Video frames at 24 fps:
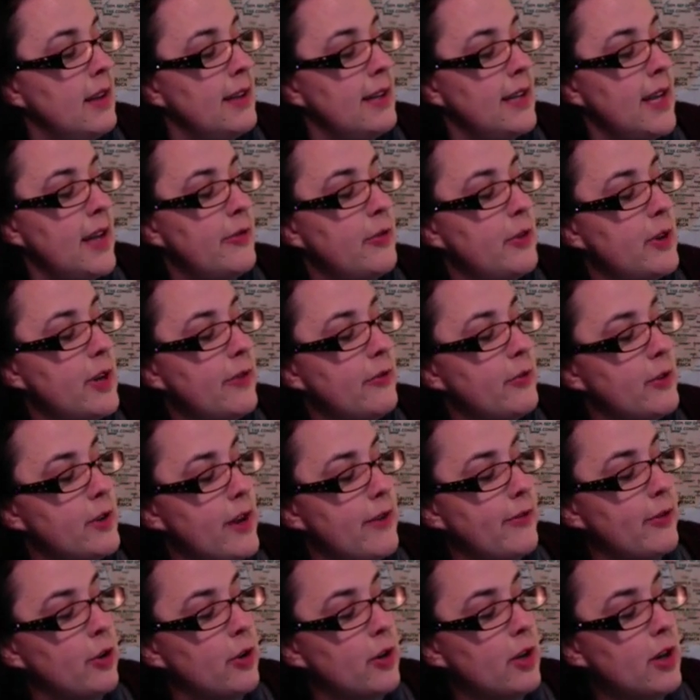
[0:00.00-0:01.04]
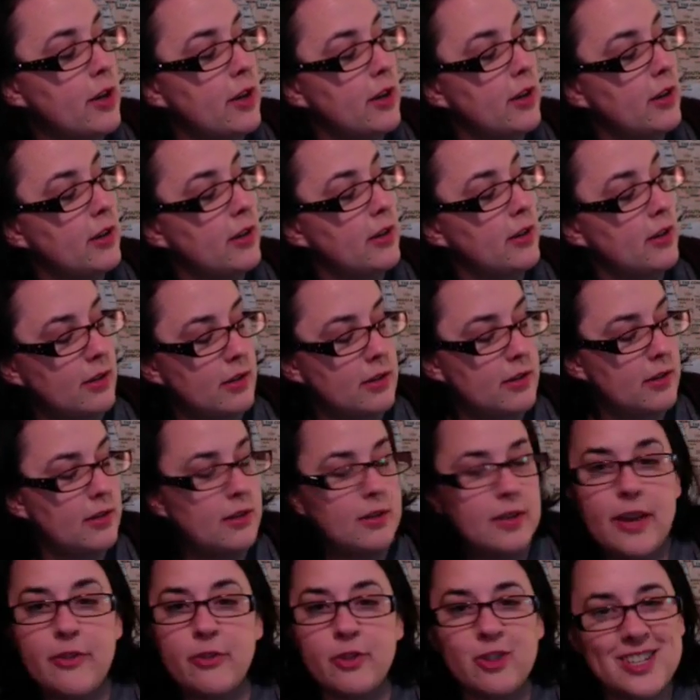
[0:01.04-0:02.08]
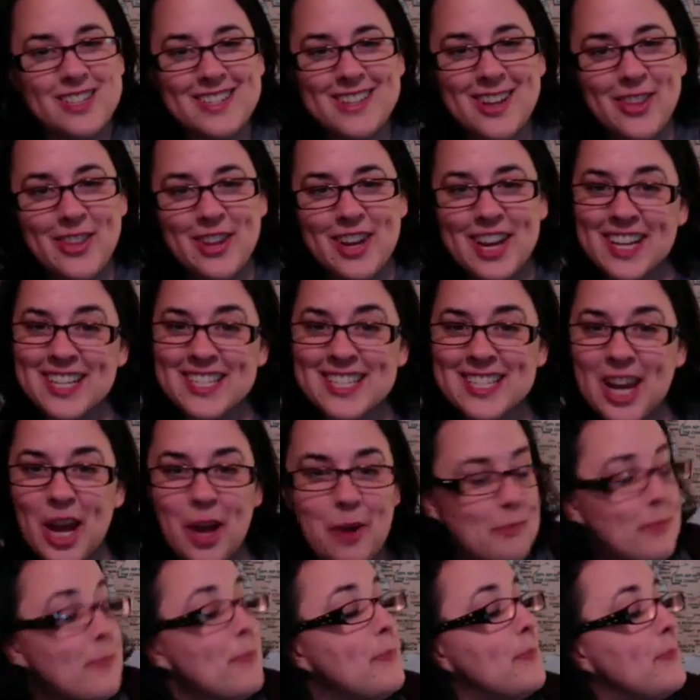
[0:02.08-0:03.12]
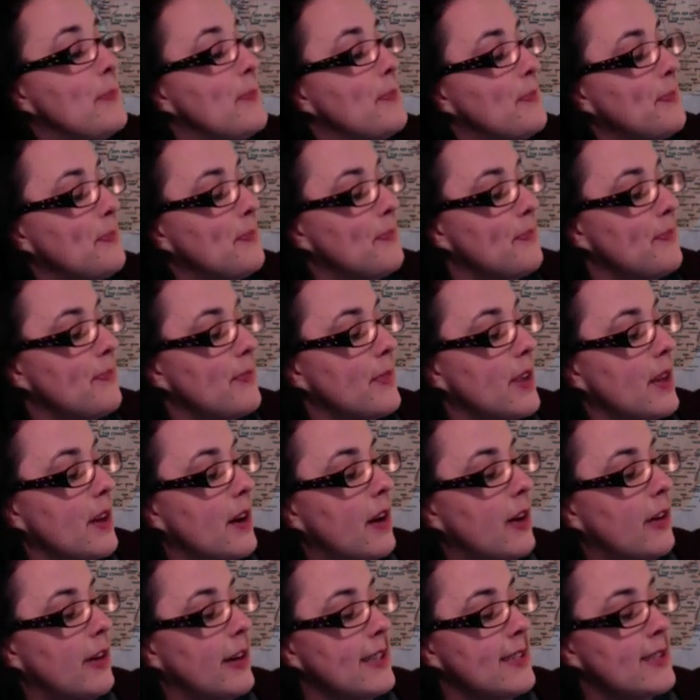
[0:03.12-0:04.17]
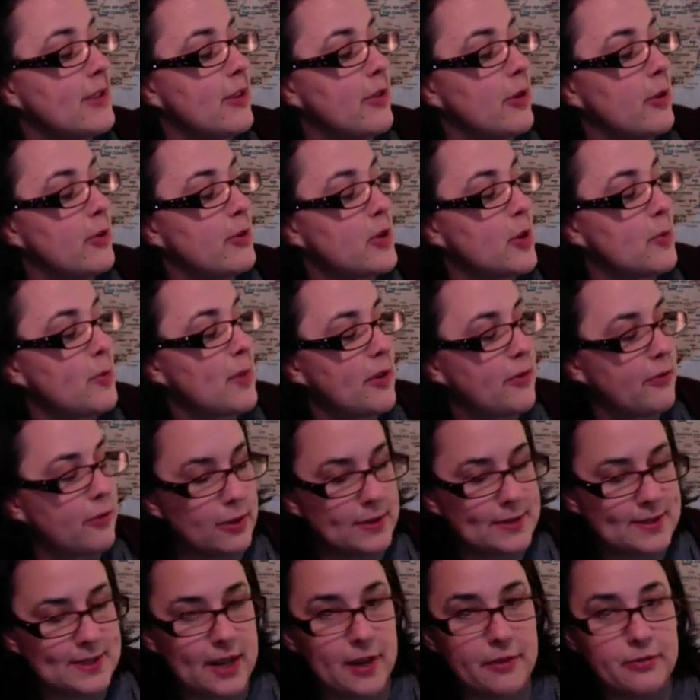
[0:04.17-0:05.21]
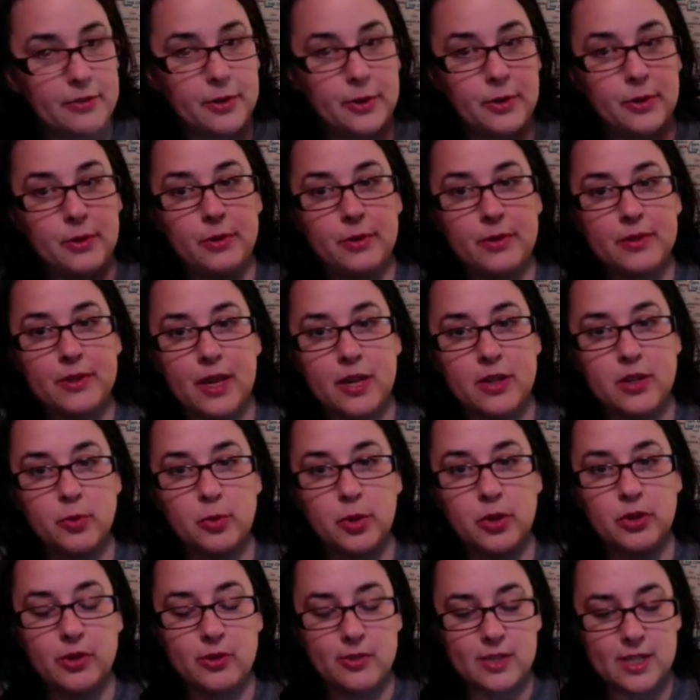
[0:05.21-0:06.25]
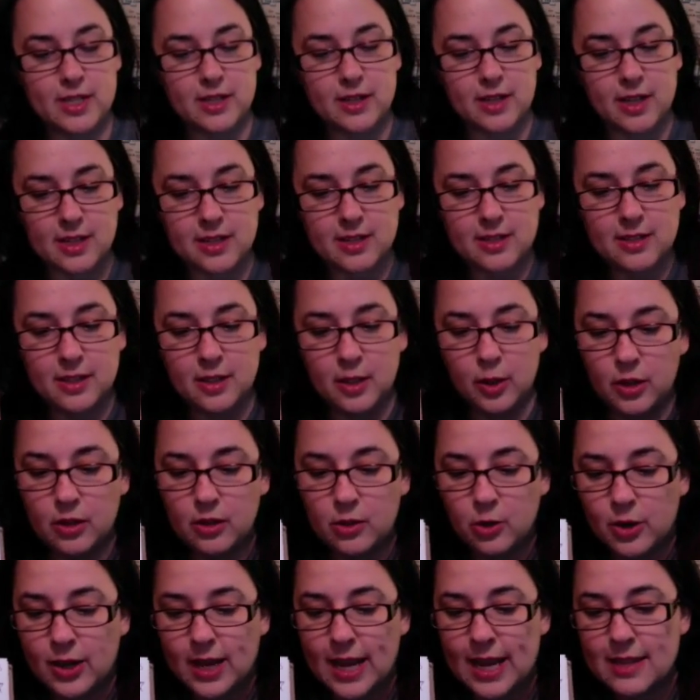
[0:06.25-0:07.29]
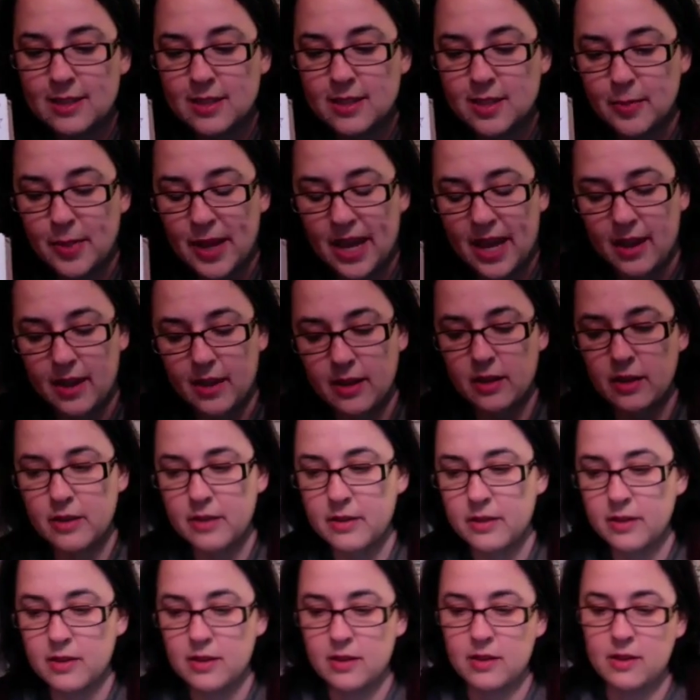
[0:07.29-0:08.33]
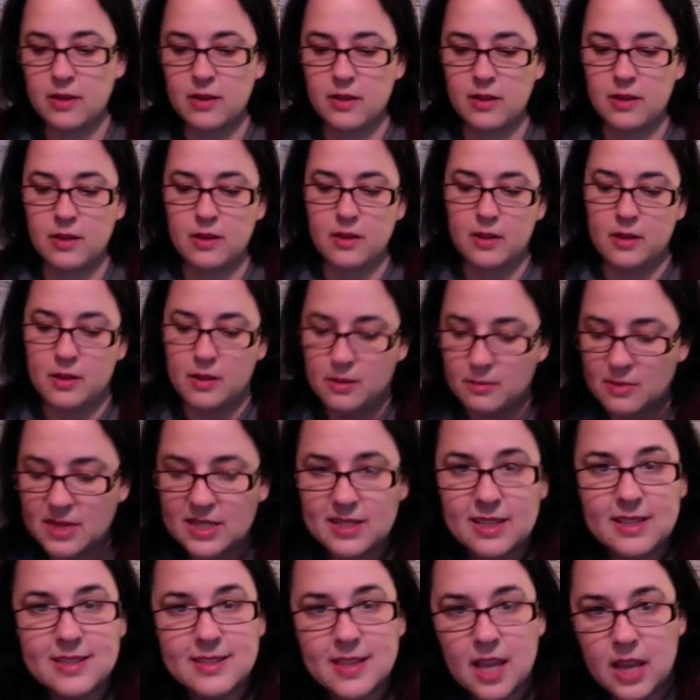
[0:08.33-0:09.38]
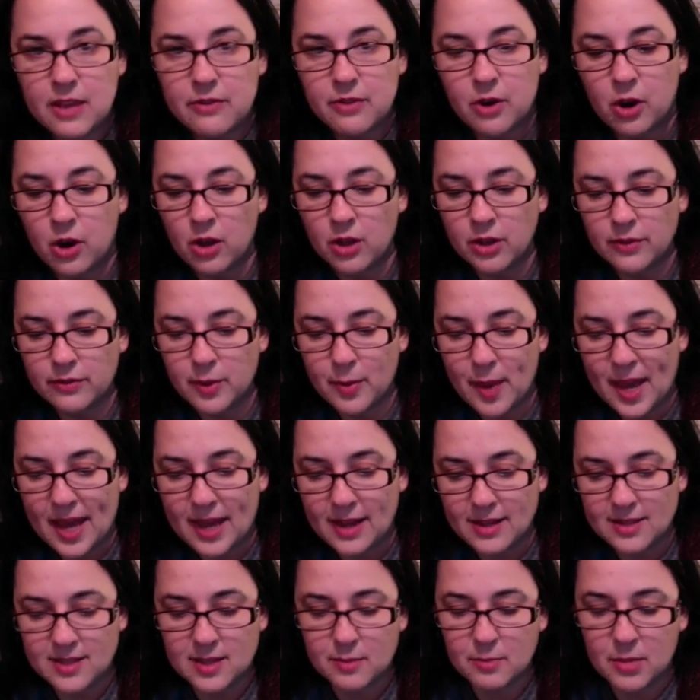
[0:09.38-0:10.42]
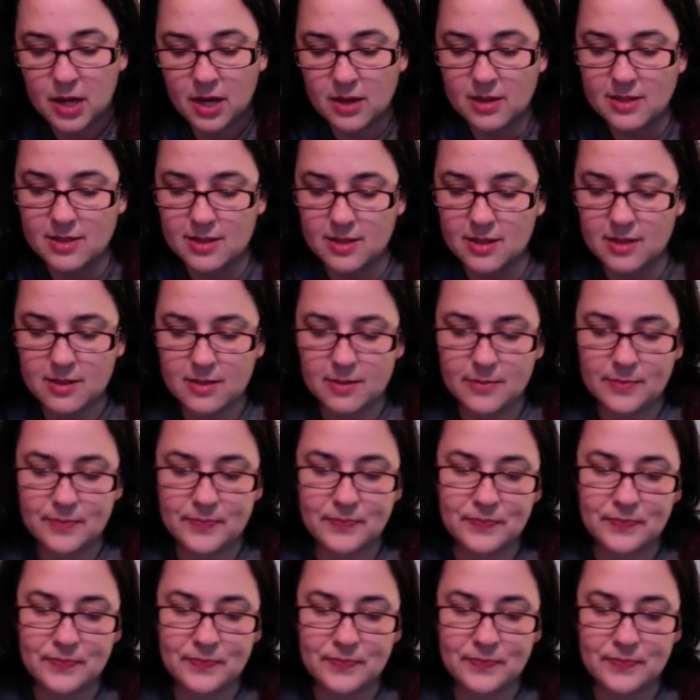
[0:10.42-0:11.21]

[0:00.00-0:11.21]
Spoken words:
Never, never, never. Never until the next time. All right, so those are my first FOs. I shall put those in a nice little organza bag because I save all of the bags and boxes.